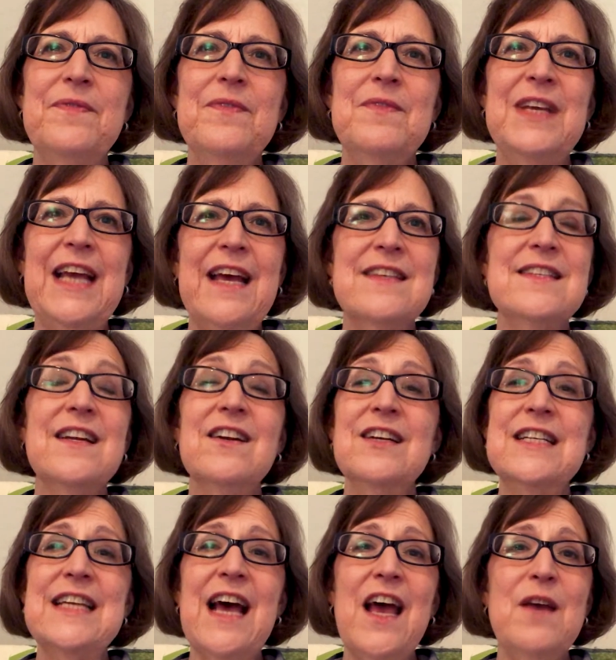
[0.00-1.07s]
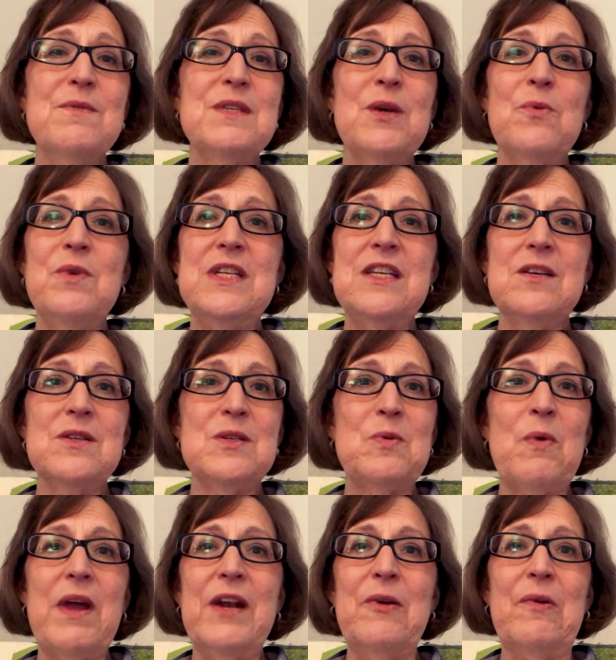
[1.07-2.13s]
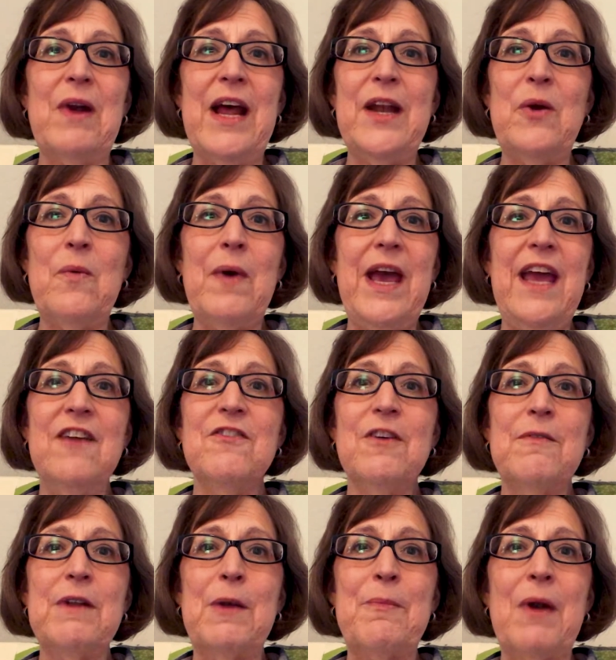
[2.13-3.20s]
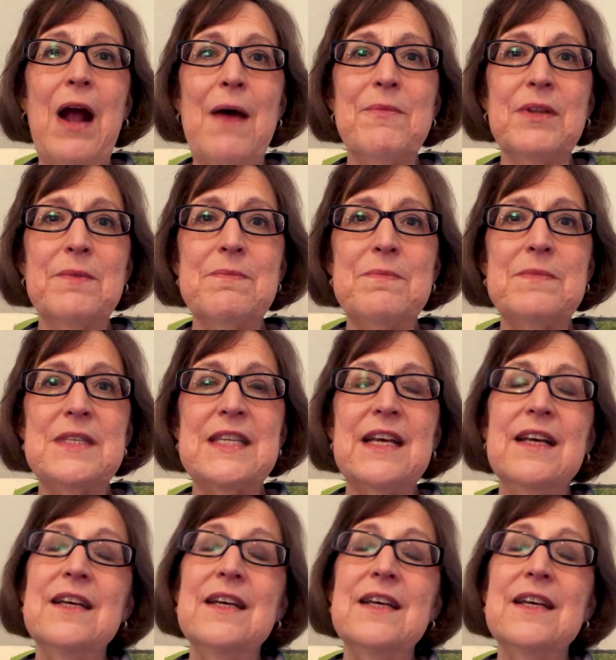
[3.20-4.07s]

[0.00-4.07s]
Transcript: Because there are times that we just want to run away from our problems,